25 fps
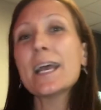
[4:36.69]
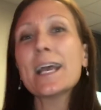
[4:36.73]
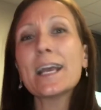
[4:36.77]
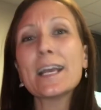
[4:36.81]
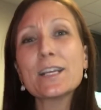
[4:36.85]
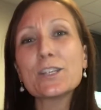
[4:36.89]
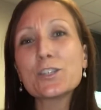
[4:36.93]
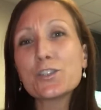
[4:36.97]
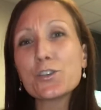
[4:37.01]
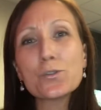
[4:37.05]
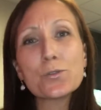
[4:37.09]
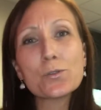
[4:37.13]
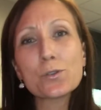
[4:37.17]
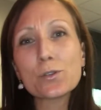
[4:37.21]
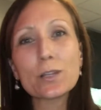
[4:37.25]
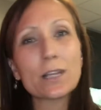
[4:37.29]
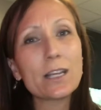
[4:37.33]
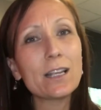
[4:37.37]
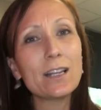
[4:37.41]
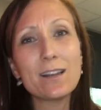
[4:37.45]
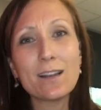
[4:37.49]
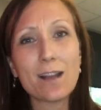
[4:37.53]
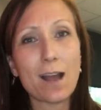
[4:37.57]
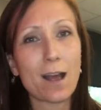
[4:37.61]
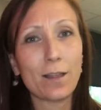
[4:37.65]
it's
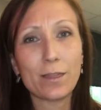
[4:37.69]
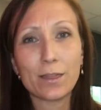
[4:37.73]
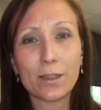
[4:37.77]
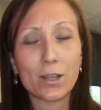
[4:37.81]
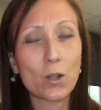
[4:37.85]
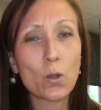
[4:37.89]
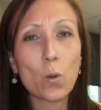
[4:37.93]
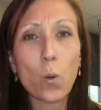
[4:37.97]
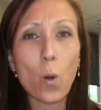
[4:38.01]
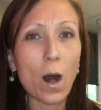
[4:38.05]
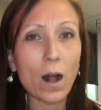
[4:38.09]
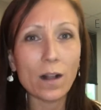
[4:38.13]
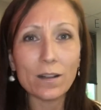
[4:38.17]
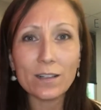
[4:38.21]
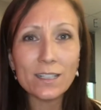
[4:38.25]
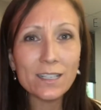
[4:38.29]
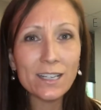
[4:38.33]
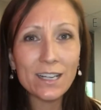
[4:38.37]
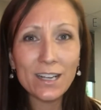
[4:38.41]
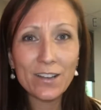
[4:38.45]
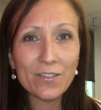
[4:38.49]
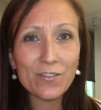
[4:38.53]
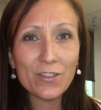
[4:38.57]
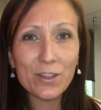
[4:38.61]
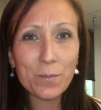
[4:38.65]
usually not the
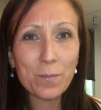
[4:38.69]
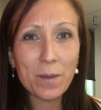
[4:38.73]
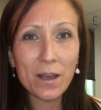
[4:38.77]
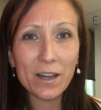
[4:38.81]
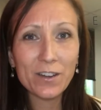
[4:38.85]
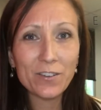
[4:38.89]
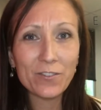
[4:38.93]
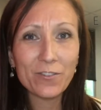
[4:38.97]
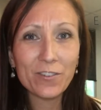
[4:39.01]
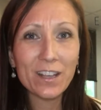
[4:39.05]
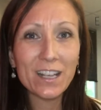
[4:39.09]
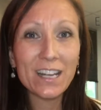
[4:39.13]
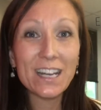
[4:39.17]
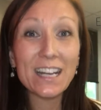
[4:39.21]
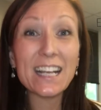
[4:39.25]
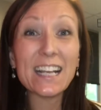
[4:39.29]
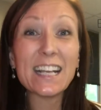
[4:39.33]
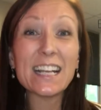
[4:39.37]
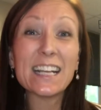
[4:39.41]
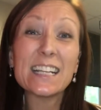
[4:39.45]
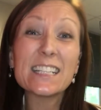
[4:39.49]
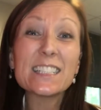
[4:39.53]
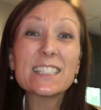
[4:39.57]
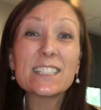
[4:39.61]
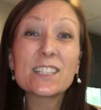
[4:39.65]
quality of the benefit,
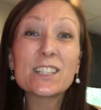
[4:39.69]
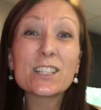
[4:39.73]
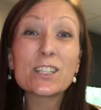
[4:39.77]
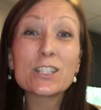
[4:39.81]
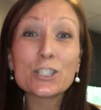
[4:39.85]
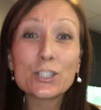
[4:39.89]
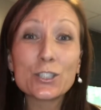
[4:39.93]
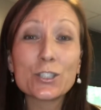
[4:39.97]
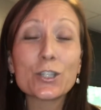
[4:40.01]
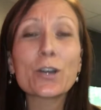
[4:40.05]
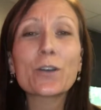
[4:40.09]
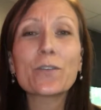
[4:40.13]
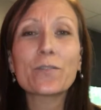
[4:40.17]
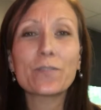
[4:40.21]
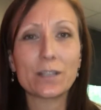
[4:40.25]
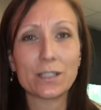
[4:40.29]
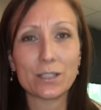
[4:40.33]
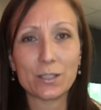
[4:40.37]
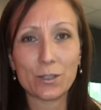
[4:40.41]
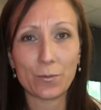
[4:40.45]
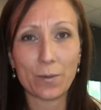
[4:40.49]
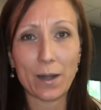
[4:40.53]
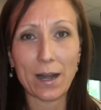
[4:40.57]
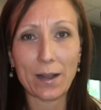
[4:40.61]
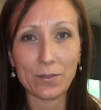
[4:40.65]
it's the
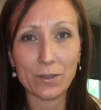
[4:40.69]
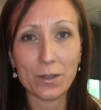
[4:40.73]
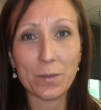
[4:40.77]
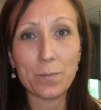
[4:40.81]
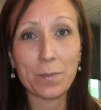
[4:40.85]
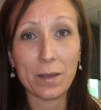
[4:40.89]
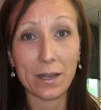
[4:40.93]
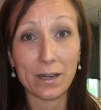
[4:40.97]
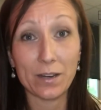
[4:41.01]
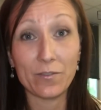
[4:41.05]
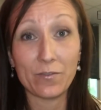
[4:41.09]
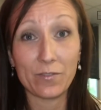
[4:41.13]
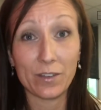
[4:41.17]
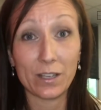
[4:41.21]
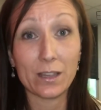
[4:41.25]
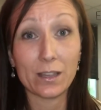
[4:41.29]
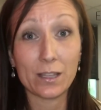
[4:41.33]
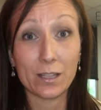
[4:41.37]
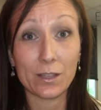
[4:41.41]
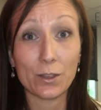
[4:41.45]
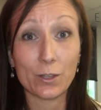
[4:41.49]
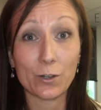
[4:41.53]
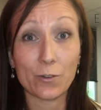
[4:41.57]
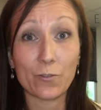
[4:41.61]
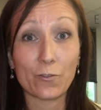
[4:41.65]
service around the benefit
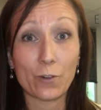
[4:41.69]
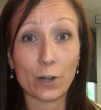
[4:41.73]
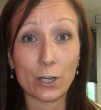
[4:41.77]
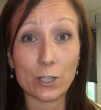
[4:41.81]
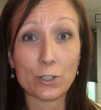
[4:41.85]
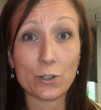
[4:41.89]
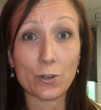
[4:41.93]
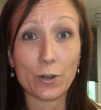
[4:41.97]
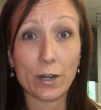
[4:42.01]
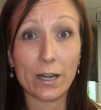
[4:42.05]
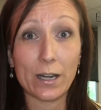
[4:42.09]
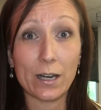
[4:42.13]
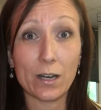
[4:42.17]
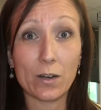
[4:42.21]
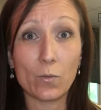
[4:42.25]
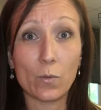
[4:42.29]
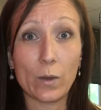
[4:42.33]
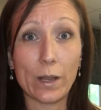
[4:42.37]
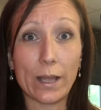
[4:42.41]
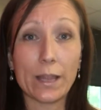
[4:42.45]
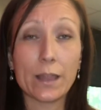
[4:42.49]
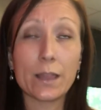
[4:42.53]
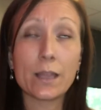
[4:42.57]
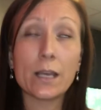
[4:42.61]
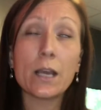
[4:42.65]
that they're frustrated
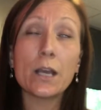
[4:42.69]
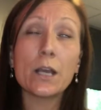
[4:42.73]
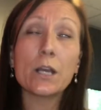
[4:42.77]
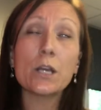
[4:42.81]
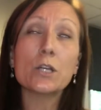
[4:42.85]
with.